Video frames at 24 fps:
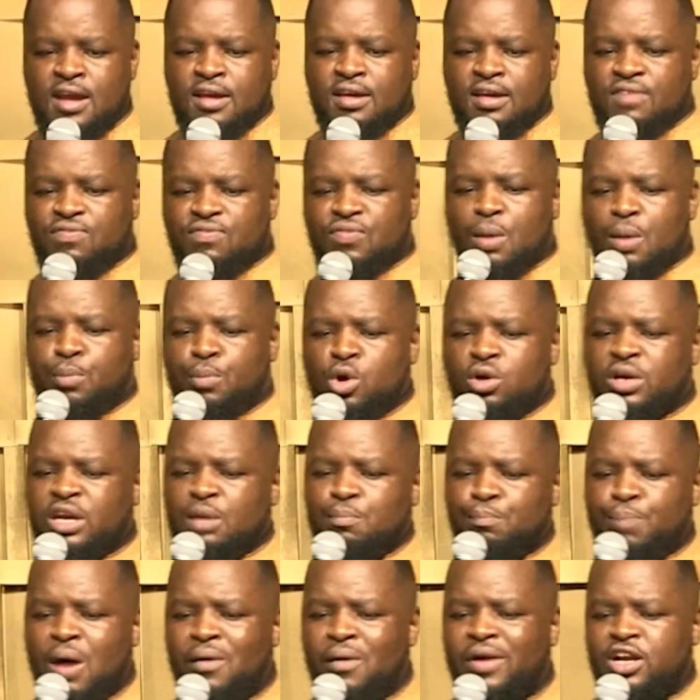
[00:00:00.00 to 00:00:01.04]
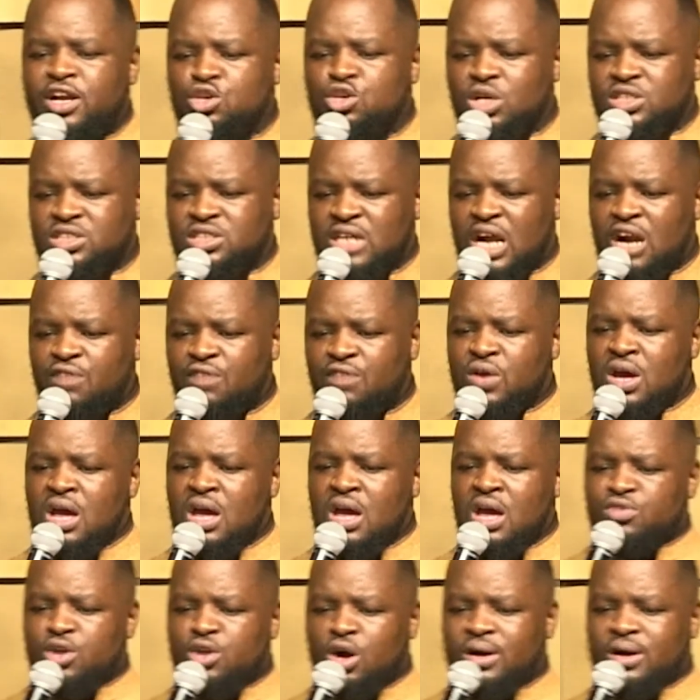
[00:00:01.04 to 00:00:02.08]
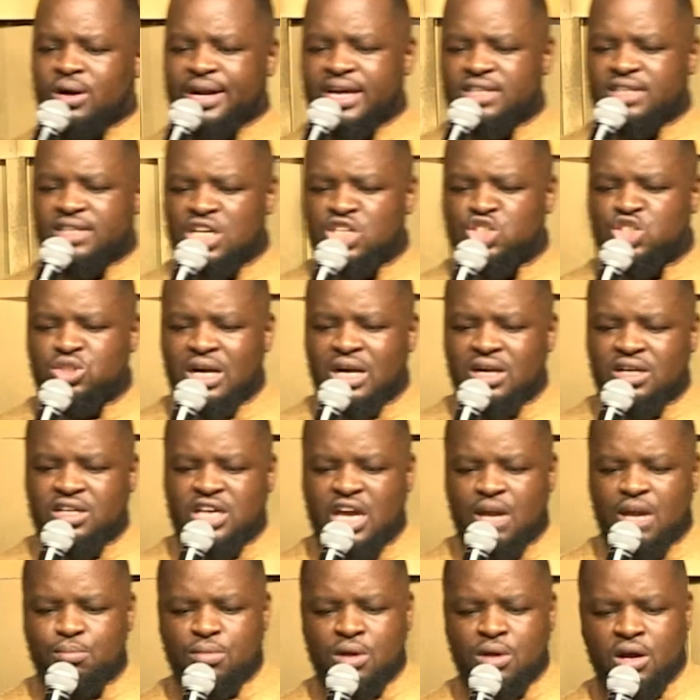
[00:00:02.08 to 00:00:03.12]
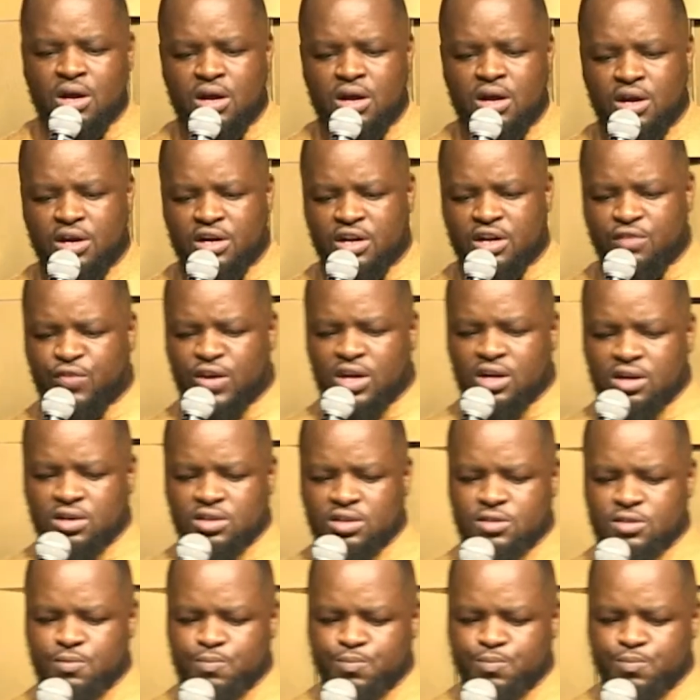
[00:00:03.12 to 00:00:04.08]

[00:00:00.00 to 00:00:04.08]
In the book Empowering Yourself, the organizational game revealed.